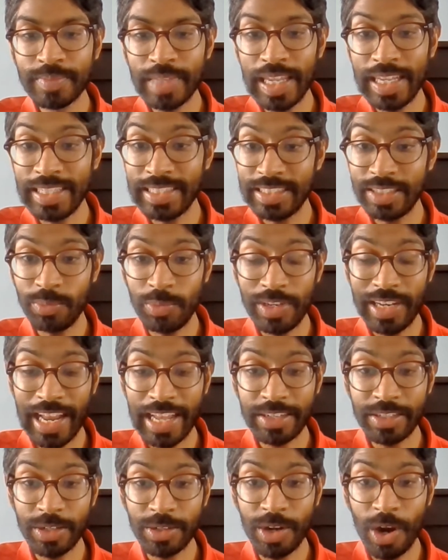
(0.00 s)
incident with
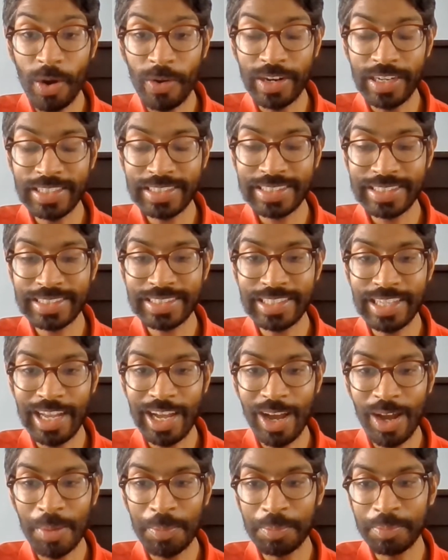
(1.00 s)
Lando Norris,
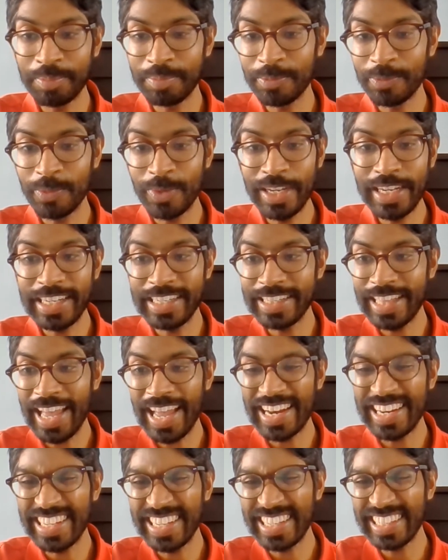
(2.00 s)
really
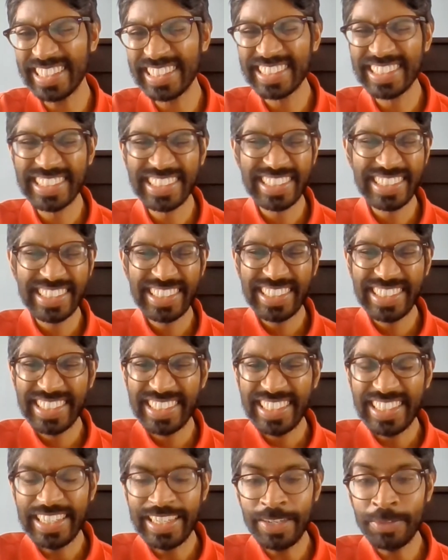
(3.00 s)
then
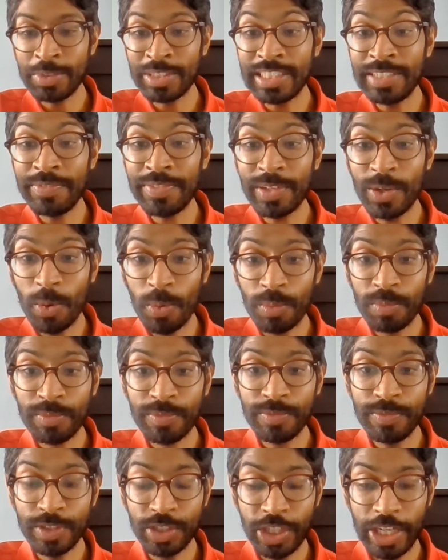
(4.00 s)
it was difficult
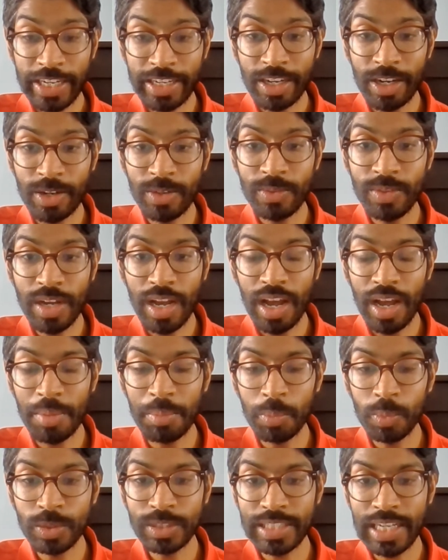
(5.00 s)
for Checo.
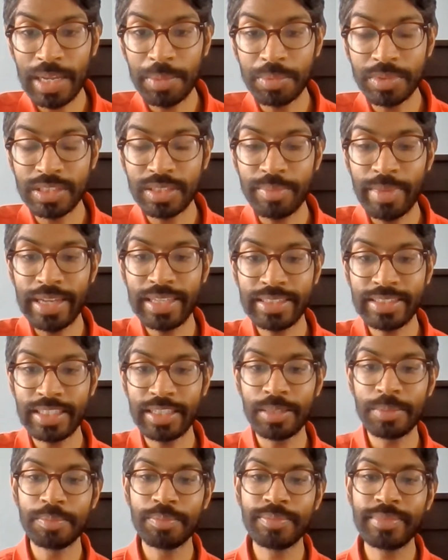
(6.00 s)
Wasn't able to make
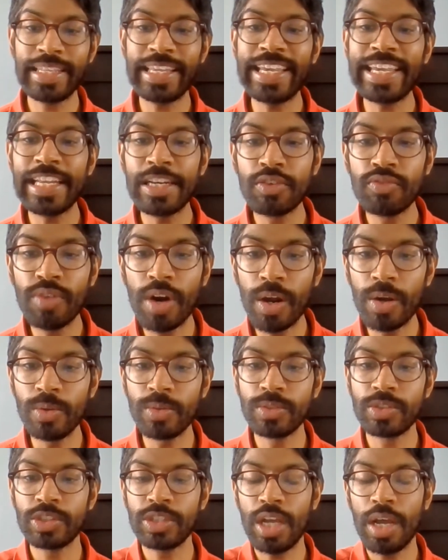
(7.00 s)
the
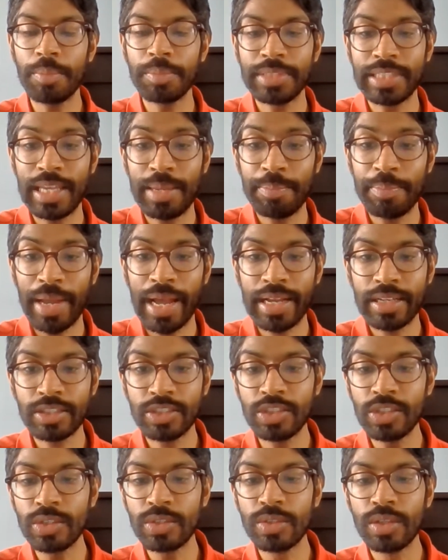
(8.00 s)
inroads to get back
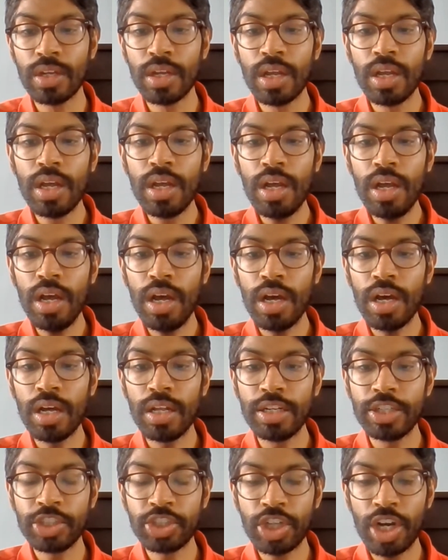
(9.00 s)
to
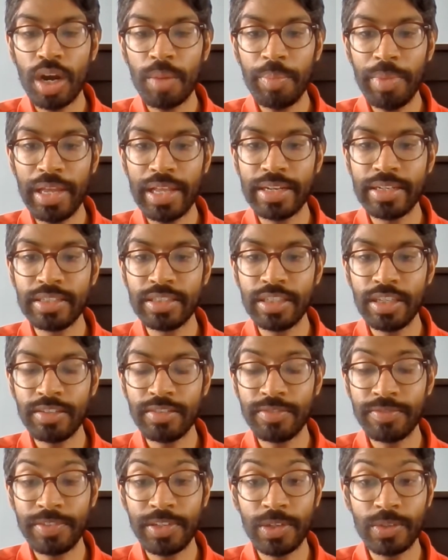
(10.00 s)
the sharp end of
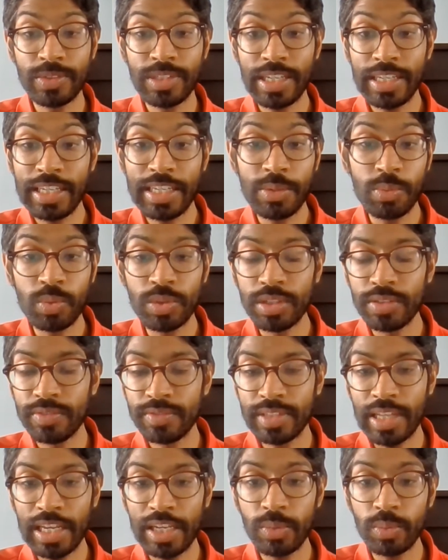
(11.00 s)
the field that he would
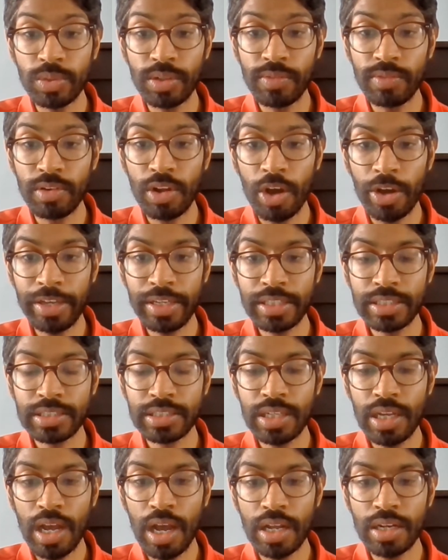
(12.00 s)
have
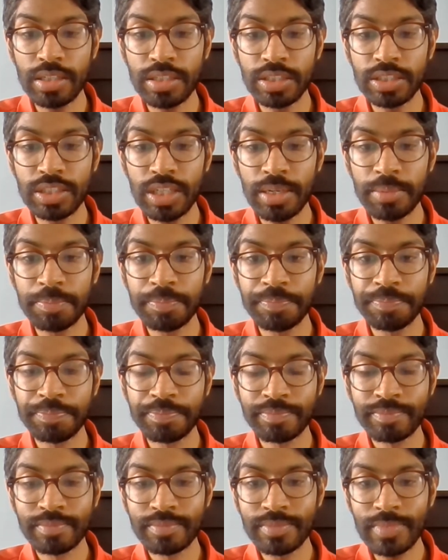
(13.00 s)
liked. And
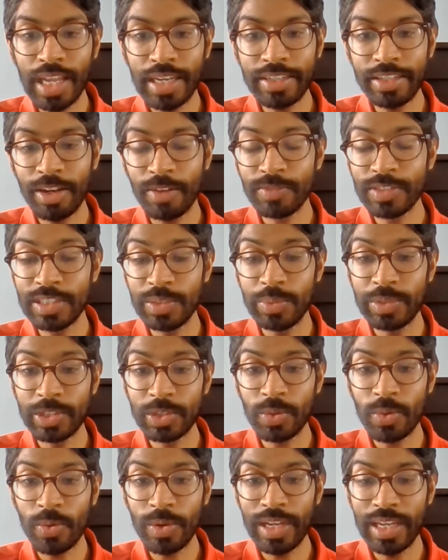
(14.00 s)
obviously we
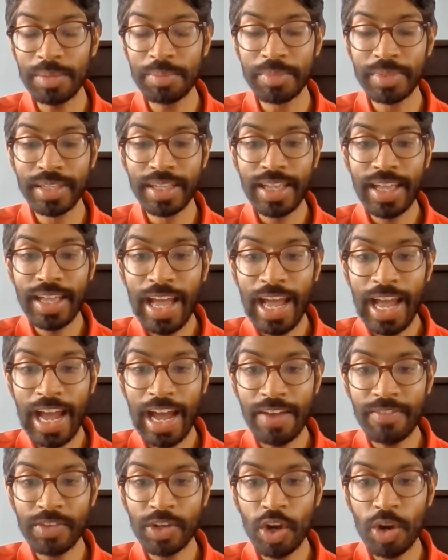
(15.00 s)
saw him
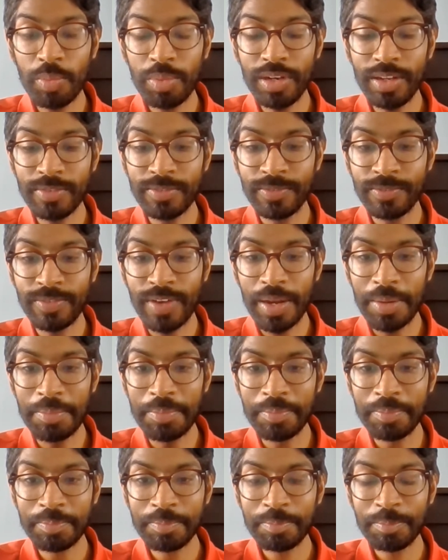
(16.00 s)
have a
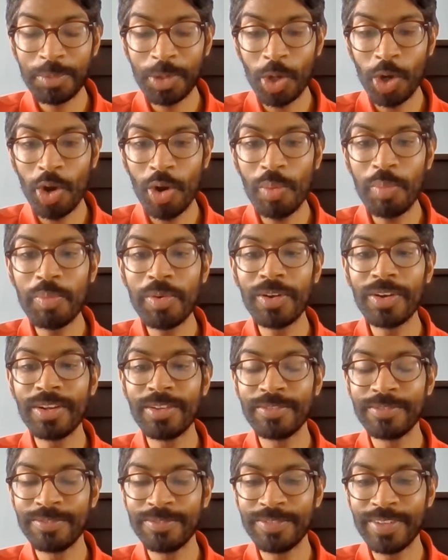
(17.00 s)
couple
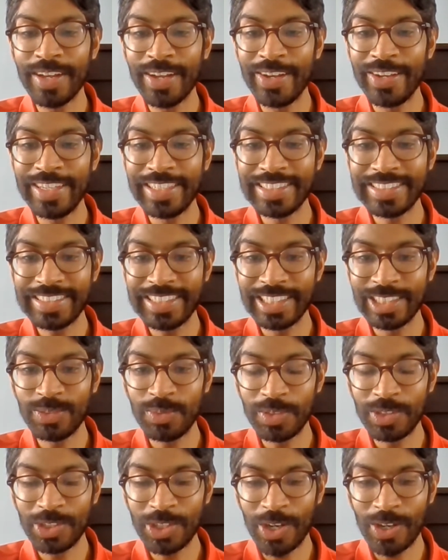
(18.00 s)
of
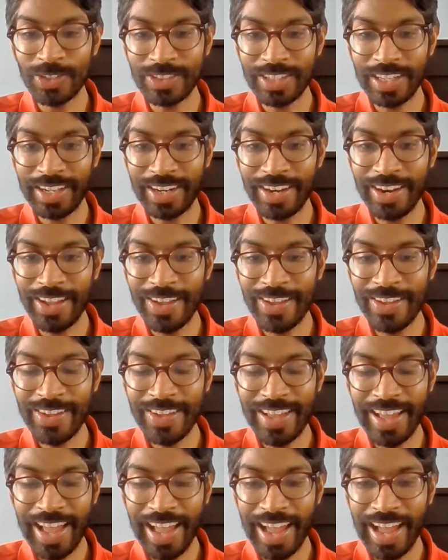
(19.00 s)
incidents with Charles Leclerc,
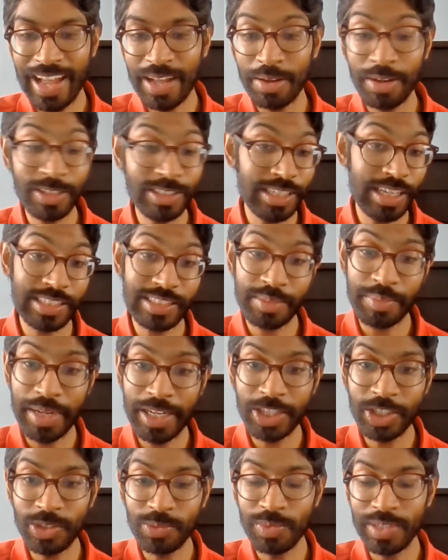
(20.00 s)
as I
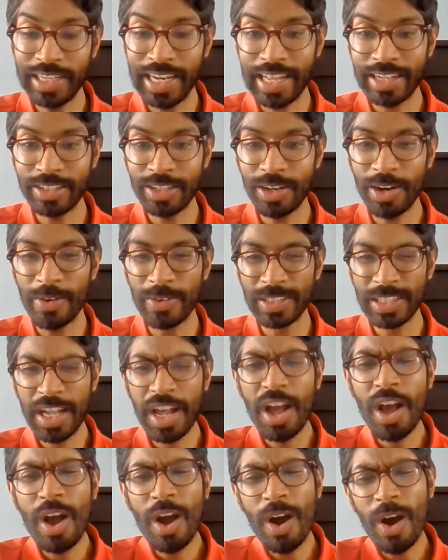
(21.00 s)
mentioned with Lando Norris.
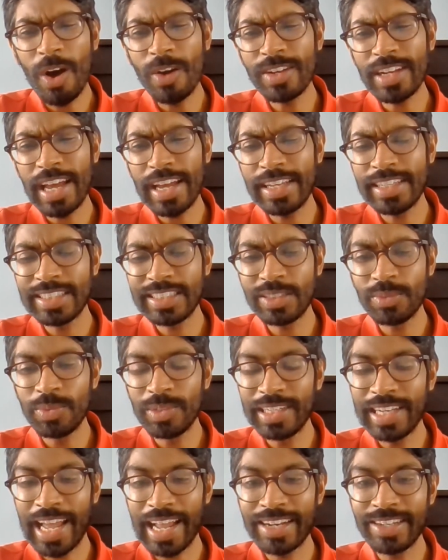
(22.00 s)
On that incident
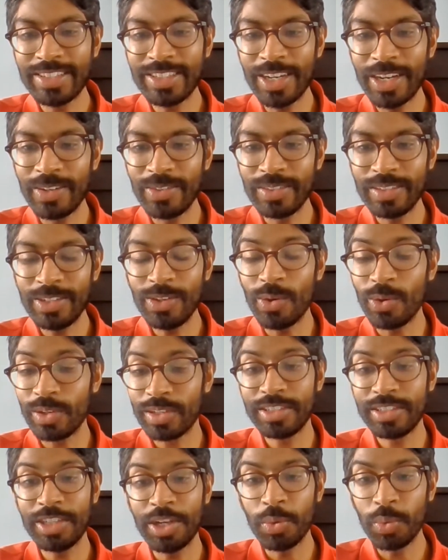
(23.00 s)
with Lando, look,
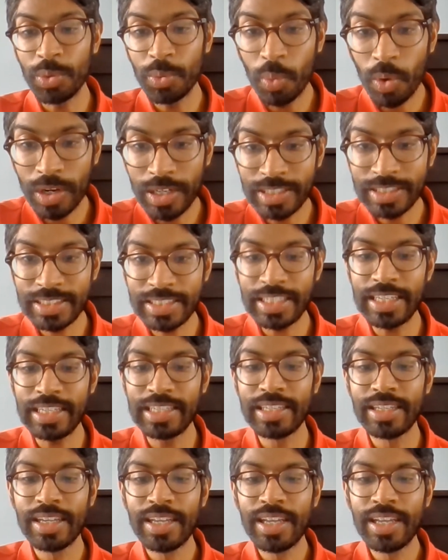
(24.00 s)
we want to see